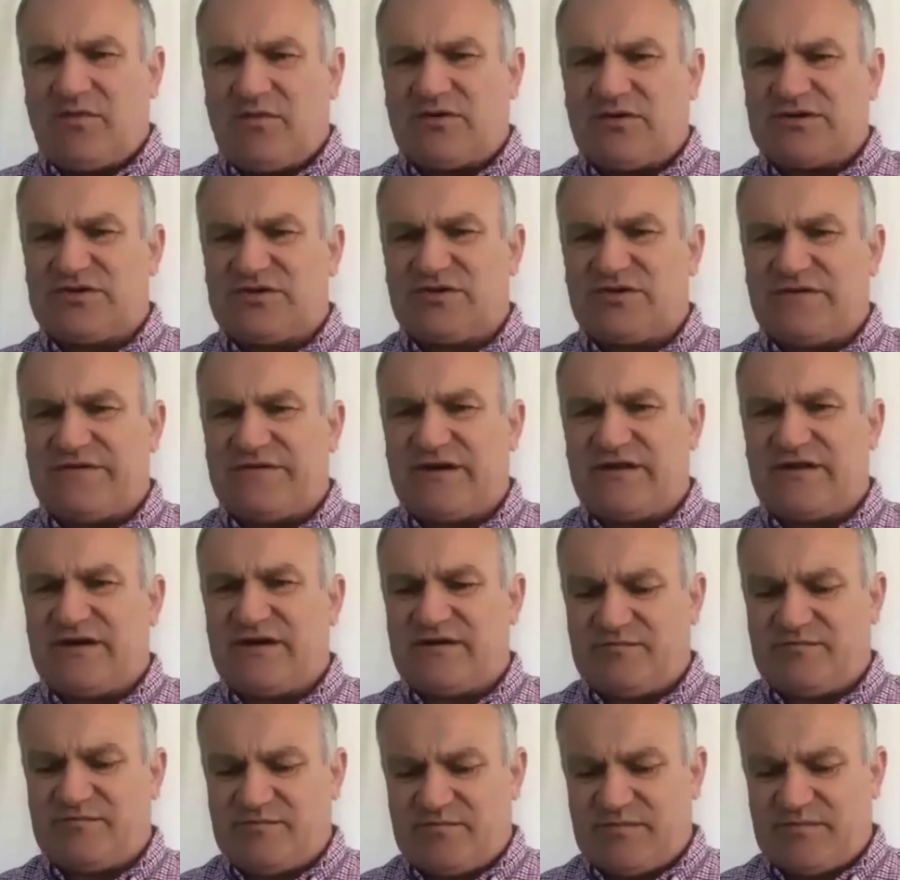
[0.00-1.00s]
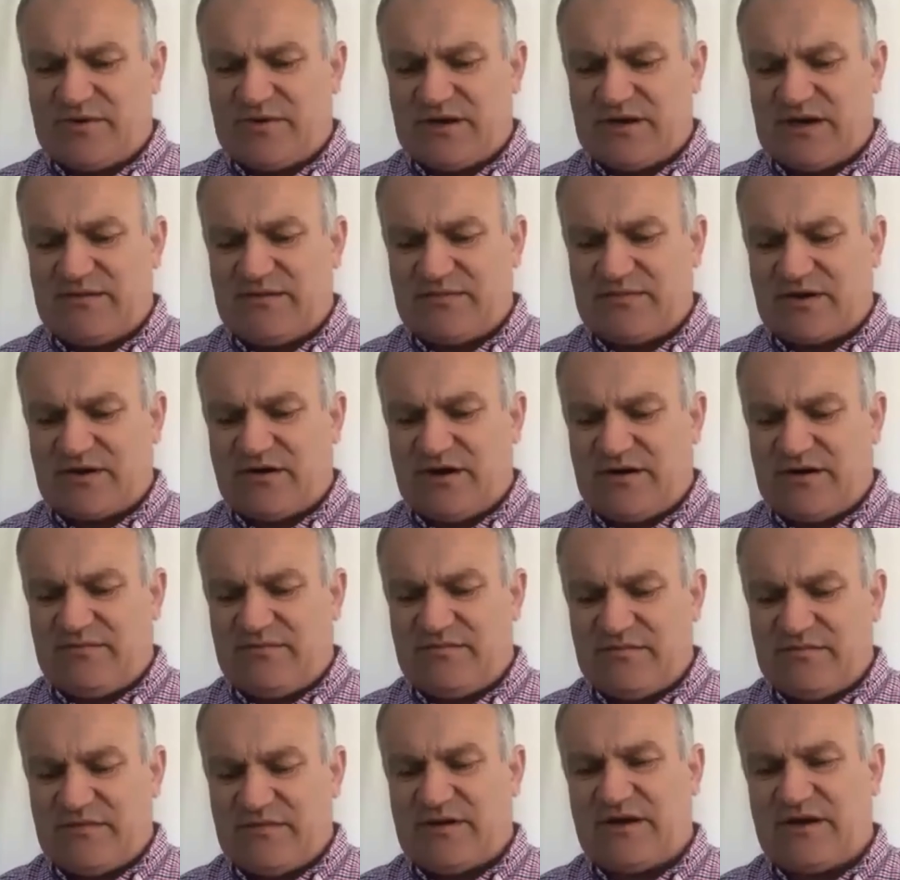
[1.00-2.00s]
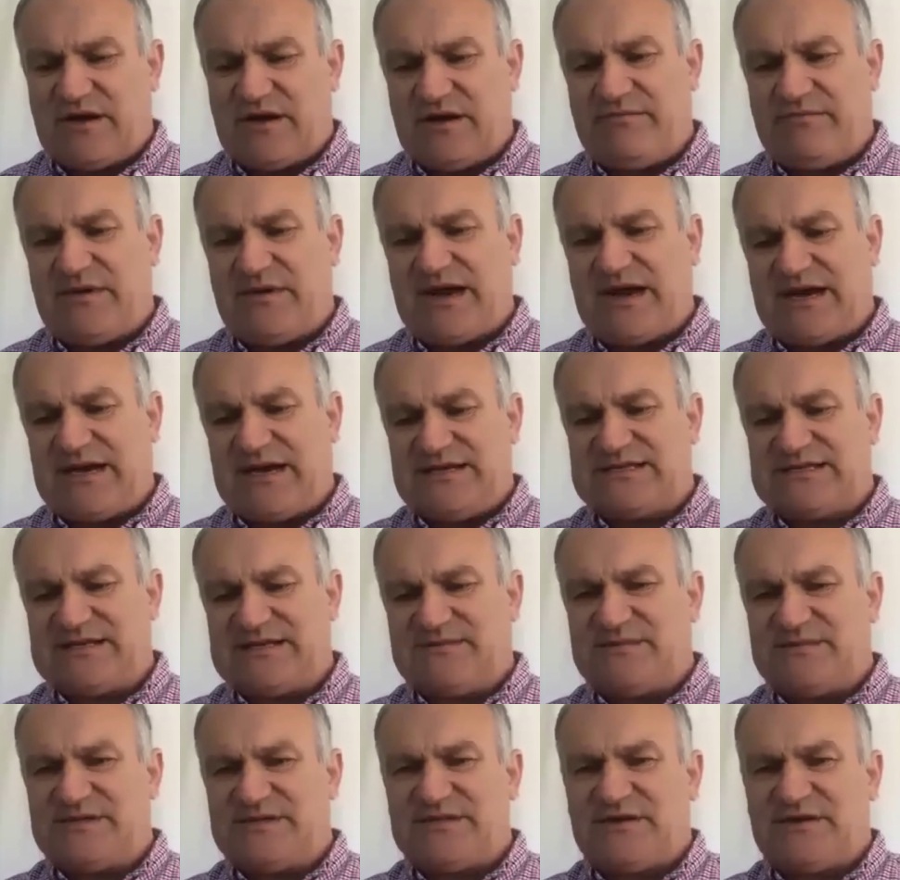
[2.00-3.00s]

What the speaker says: what sort of other mechanisms